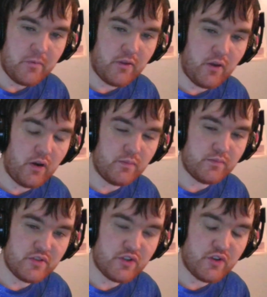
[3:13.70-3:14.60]
So
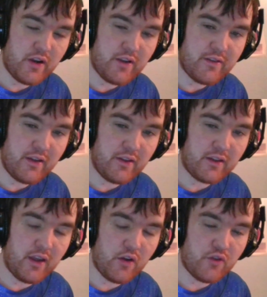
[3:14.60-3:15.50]
just try to sound like
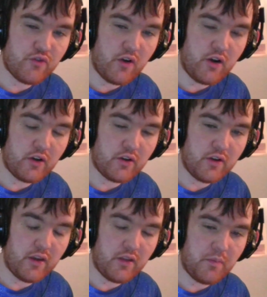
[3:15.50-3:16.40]
Tara Strong
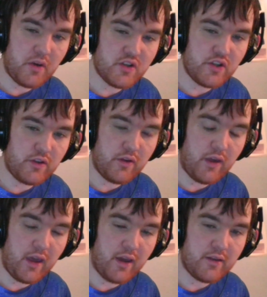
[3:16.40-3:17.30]
as much as you
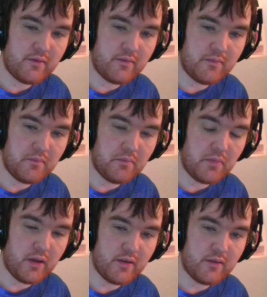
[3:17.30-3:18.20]
can,
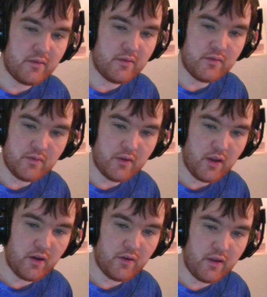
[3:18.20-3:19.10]
but... You
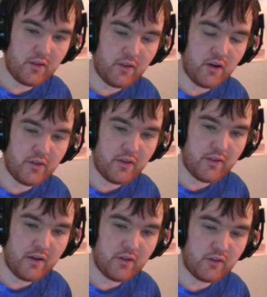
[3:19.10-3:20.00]
know, as long as it
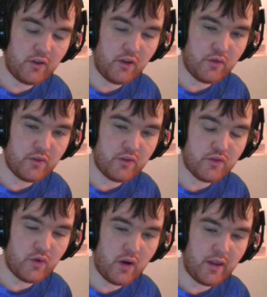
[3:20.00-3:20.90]
sounds close to
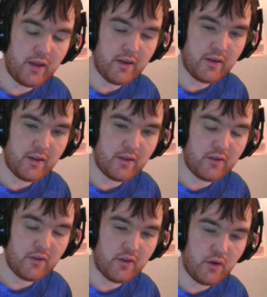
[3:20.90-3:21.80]
Twilight and gets
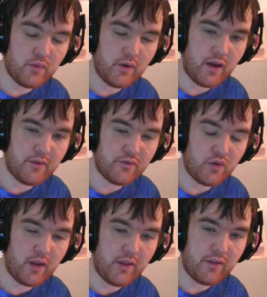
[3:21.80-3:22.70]
the tone down of
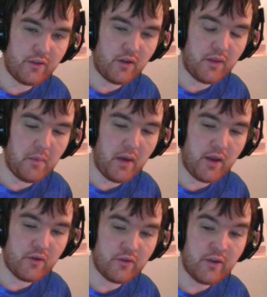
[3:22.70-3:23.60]
Twilight, that's all that
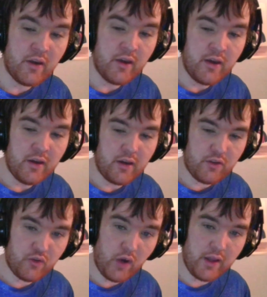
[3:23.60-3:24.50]
matters.
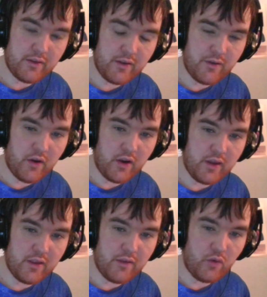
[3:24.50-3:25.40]
Because Twilight's not a
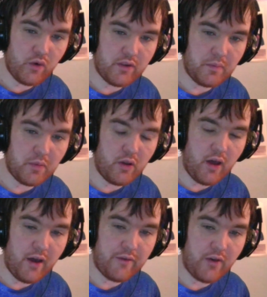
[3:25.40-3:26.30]
very easy voice to pull
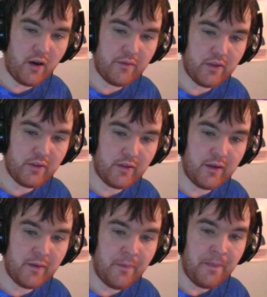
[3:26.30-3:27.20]
off,
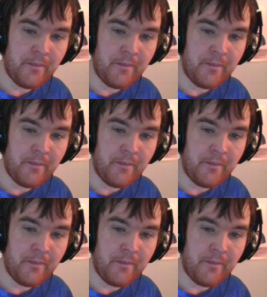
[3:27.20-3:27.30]
obviously.